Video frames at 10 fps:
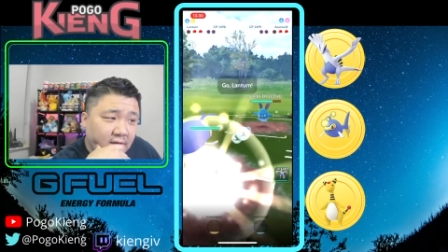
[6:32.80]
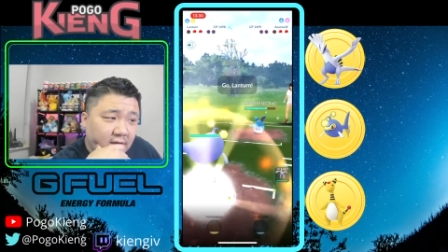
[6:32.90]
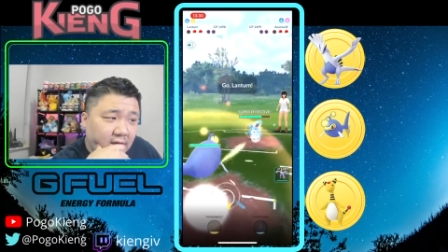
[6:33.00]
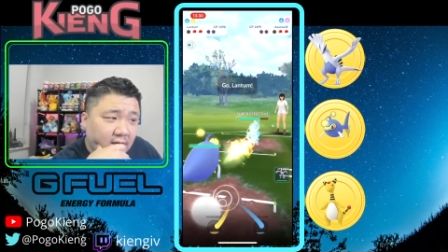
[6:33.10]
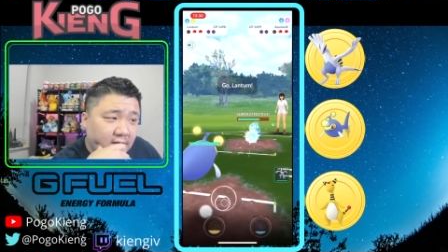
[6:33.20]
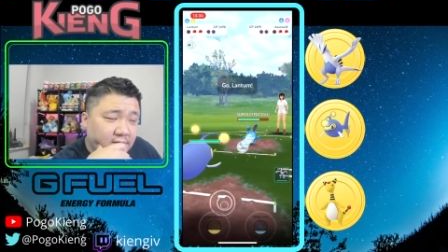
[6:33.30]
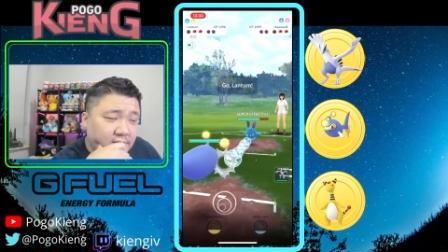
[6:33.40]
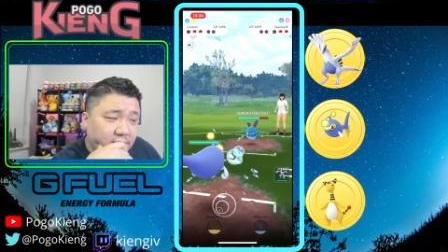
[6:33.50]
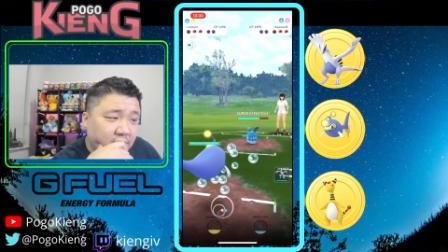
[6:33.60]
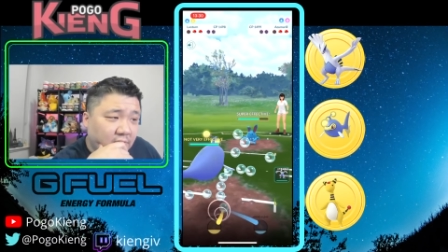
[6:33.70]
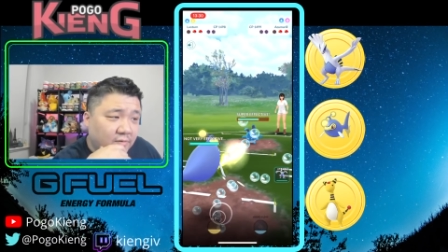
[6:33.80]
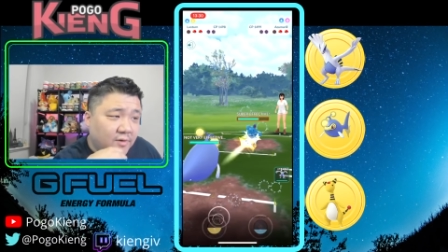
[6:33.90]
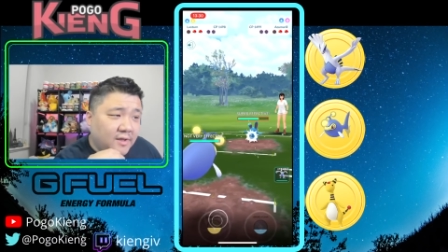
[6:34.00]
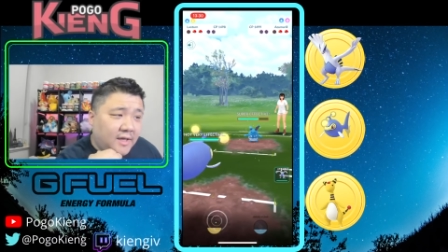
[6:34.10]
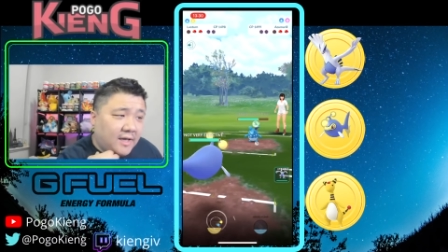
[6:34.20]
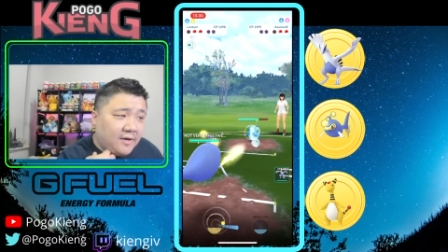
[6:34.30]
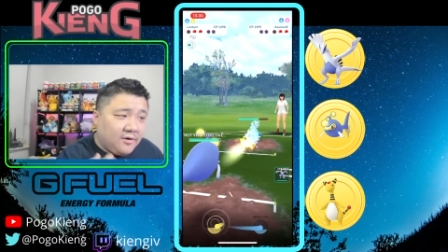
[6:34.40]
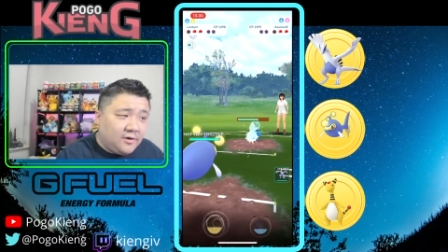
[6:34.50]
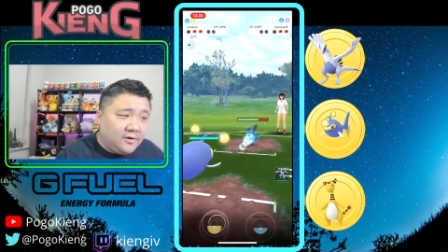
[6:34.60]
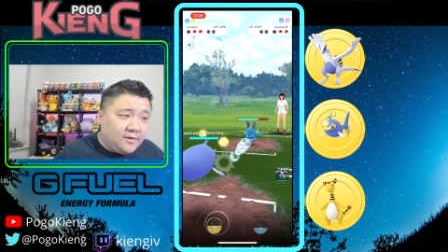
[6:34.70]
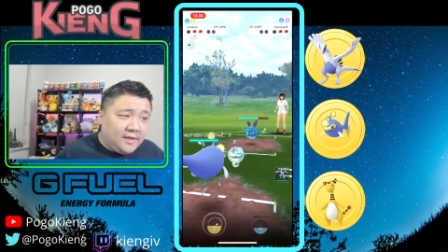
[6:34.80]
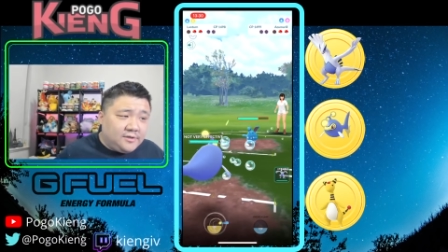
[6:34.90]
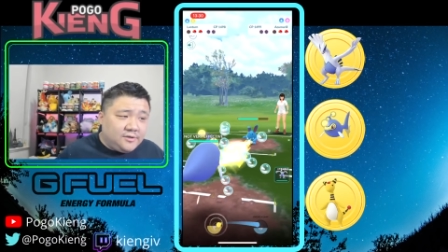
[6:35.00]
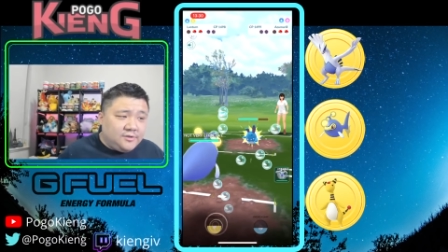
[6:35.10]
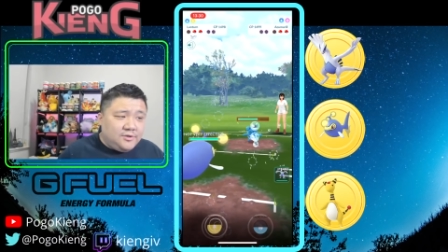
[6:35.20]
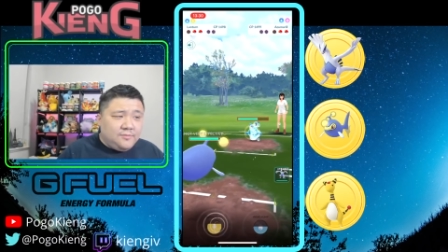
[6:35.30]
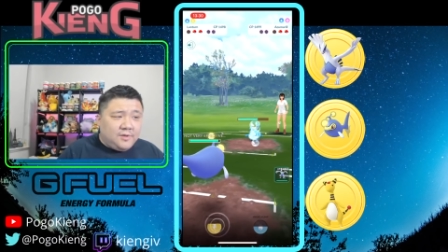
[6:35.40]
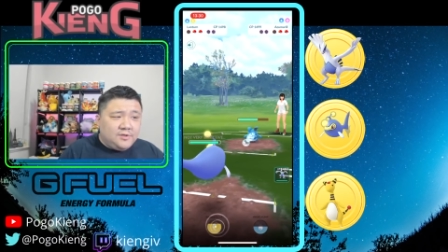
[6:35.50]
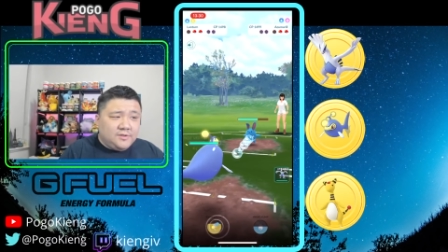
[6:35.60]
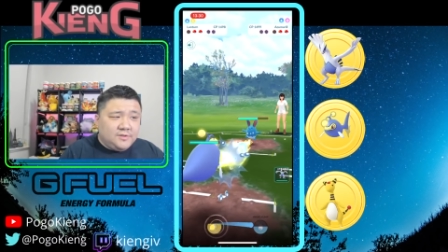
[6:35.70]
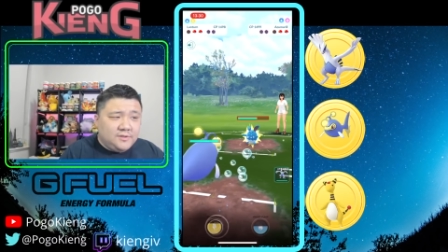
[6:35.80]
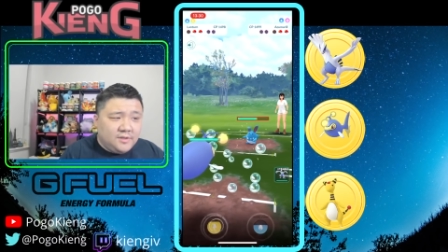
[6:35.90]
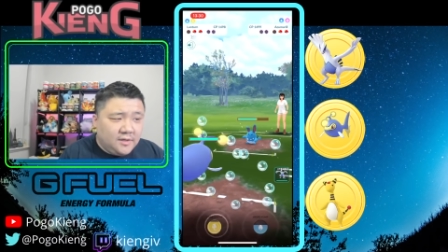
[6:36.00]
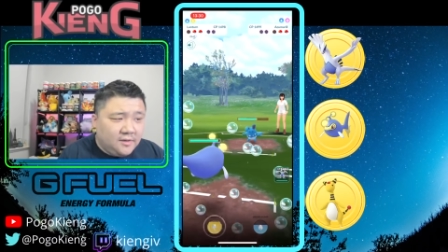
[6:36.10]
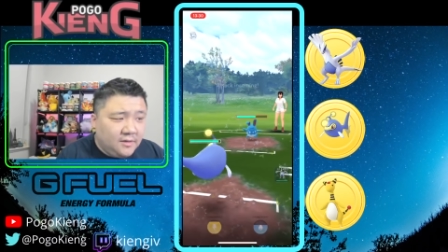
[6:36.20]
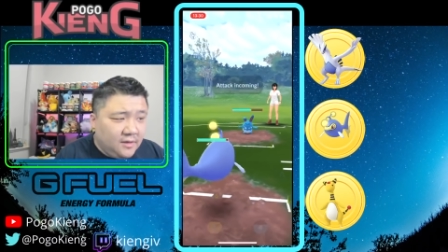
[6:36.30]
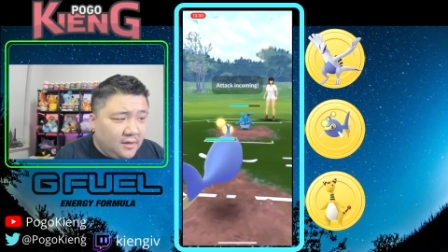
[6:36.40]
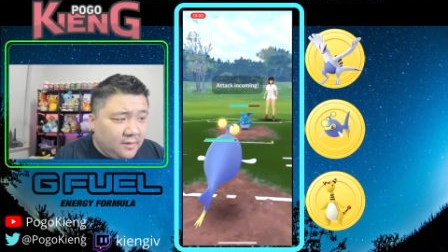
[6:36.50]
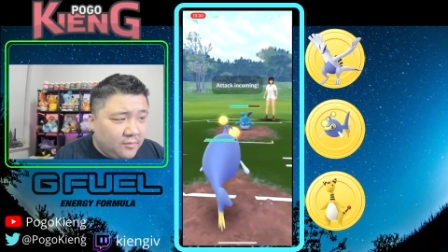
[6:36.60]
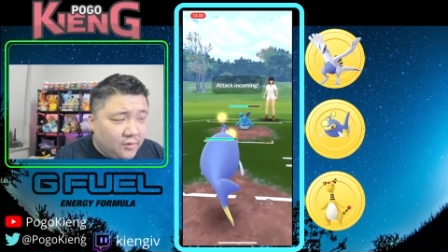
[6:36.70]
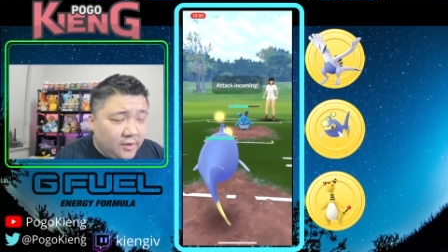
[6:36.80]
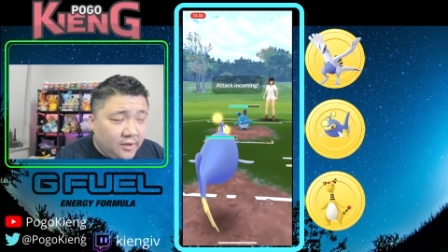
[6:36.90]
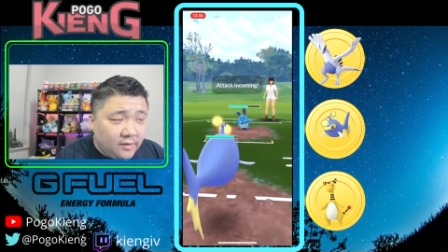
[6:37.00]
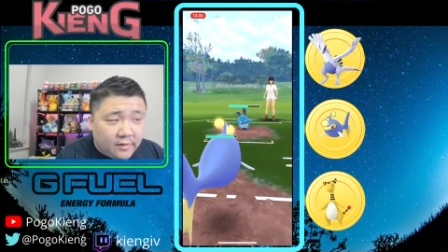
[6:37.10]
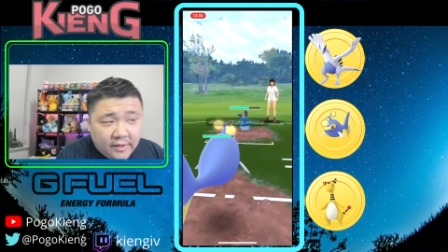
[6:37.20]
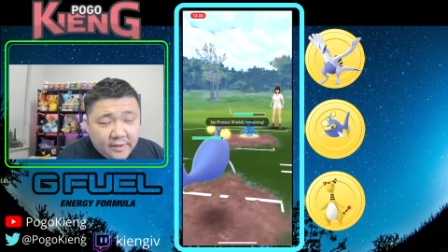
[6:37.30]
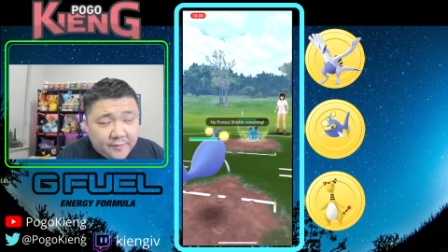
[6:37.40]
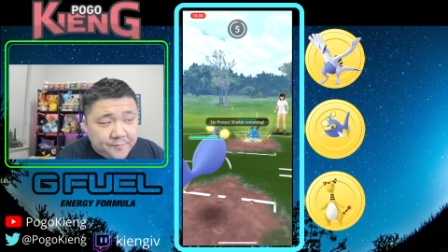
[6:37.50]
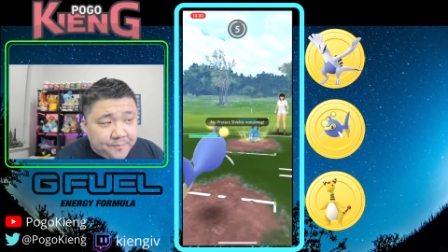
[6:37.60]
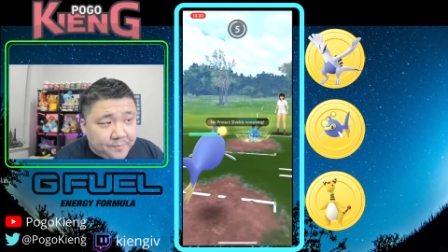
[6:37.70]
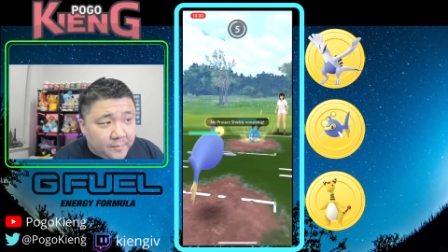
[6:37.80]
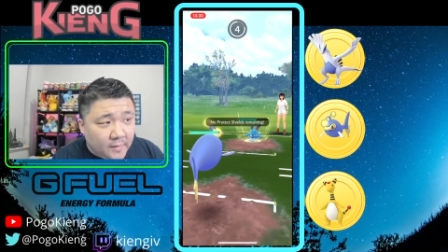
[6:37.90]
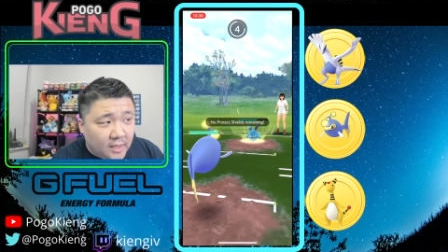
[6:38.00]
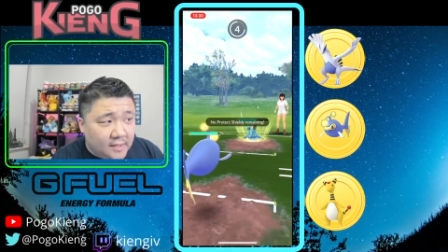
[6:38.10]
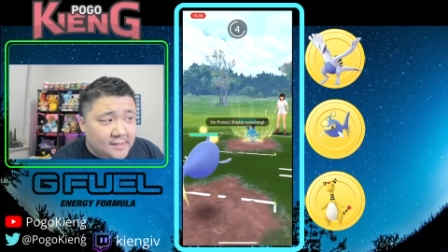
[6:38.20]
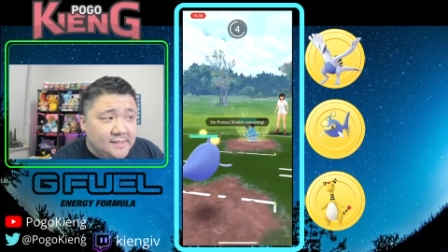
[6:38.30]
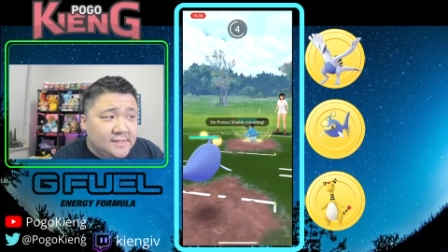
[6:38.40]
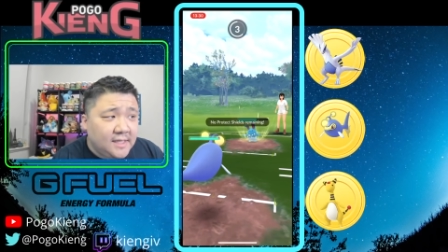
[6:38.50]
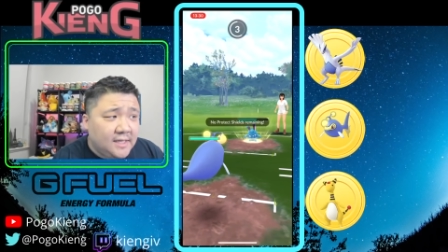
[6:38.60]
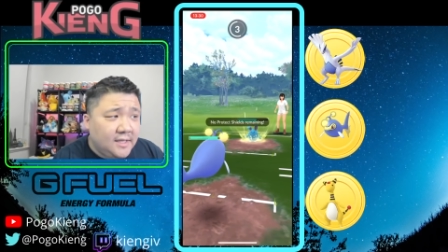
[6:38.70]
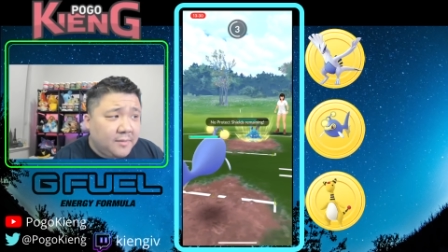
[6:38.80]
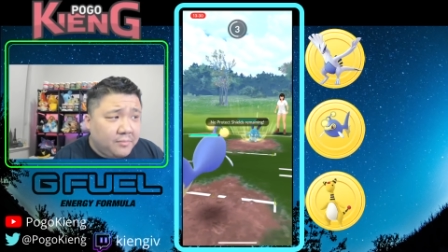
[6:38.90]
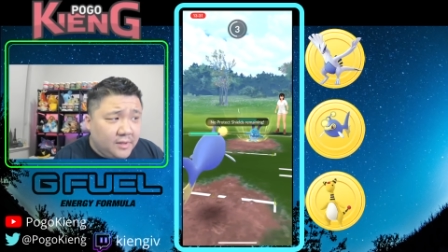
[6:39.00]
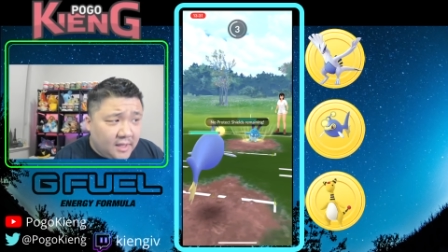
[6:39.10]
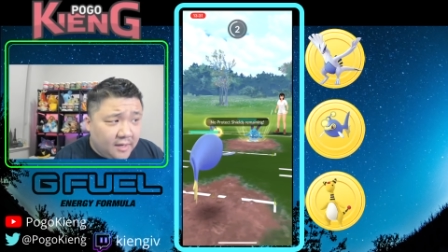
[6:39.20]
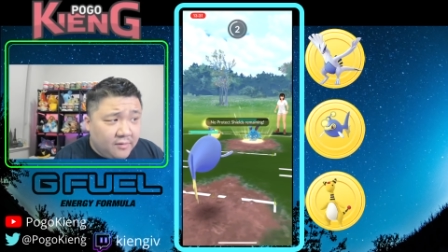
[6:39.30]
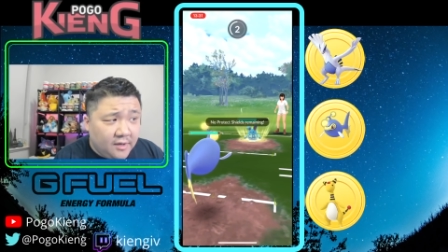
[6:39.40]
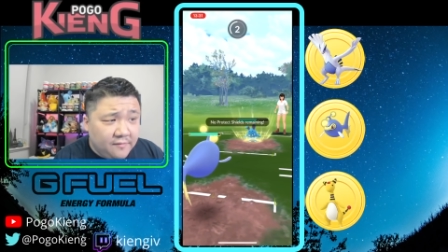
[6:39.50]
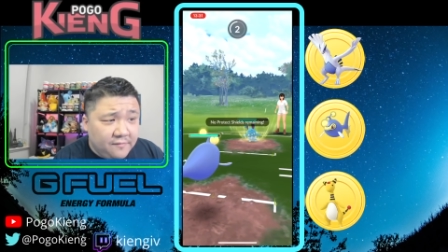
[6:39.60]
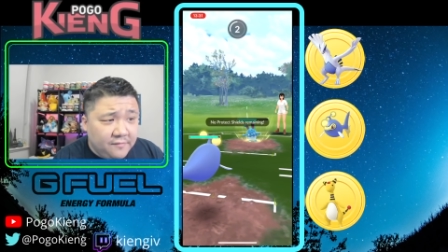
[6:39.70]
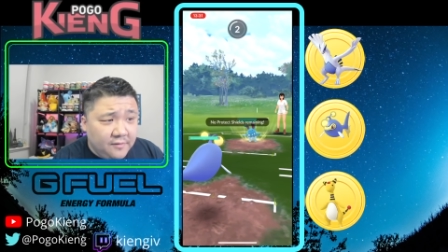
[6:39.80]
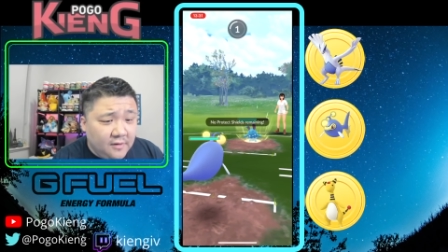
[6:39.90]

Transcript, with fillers: Uh, zoom roll really can't hurt Lanturn too much. This is looking pretty good right now. Uh, this is likely a play rough.